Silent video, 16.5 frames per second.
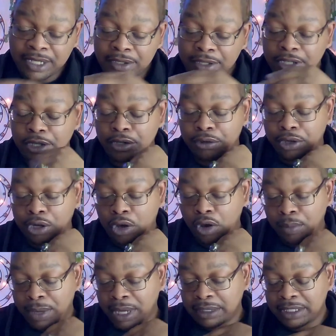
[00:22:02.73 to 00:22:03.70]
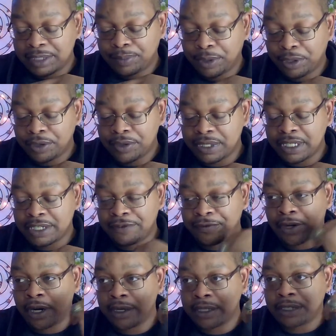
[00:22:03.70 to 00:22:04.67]
things that you don't know about this person as
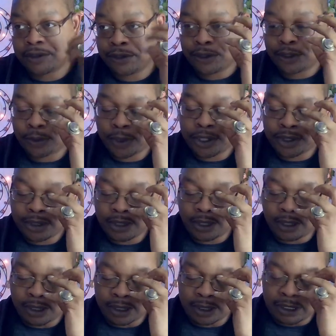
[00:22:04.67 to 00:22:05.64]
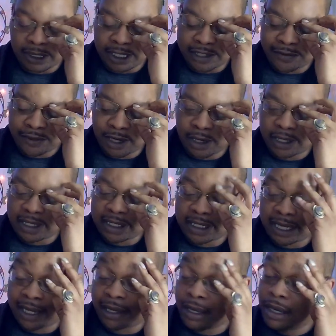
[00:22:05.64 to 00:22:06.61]
far as their situation currently, as far as
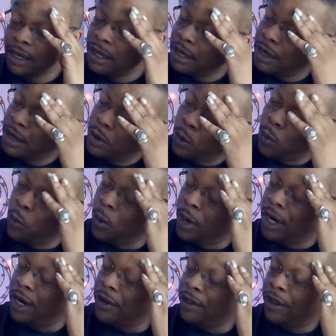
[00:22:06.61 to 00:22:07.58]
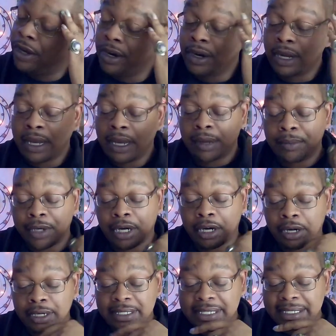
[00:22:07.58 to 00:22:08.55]
like where their
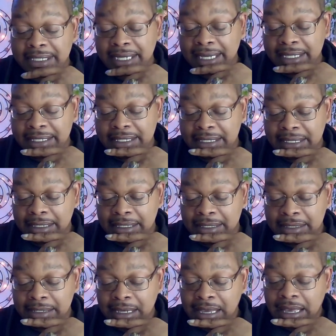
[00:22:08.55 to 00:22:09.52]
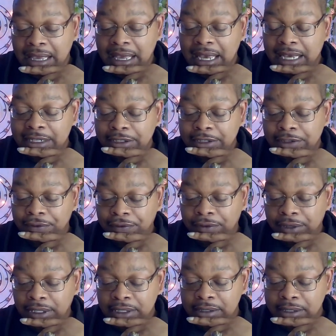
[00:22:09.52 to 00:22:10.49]
current stance is. I do
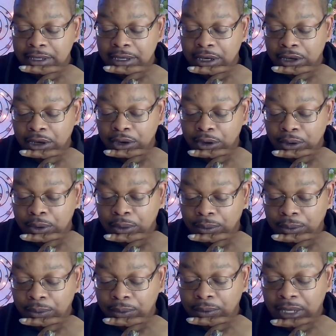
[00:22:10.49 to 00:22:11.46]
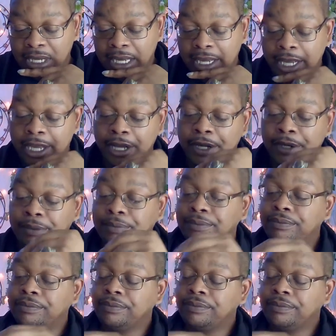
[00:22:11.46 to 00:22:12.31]
feel as though either